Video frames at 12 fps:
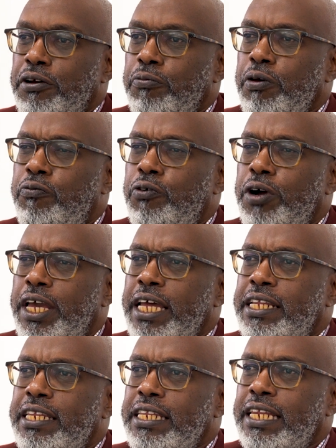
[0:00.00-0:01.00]
we
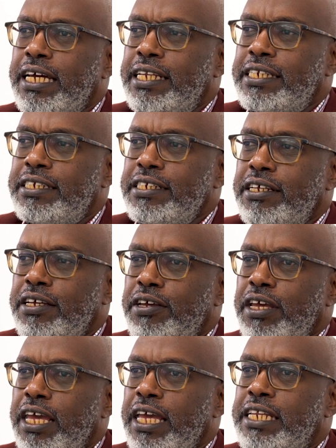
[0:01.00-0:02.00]
forget that
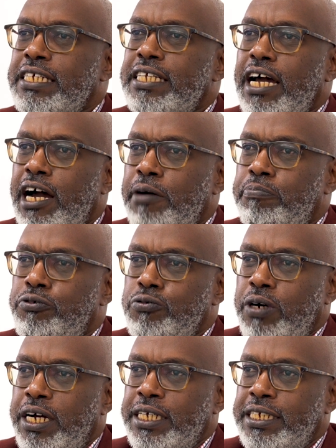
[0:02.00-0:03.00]
it is up
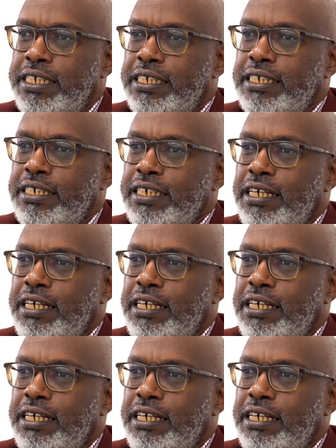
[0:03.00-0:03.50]
to us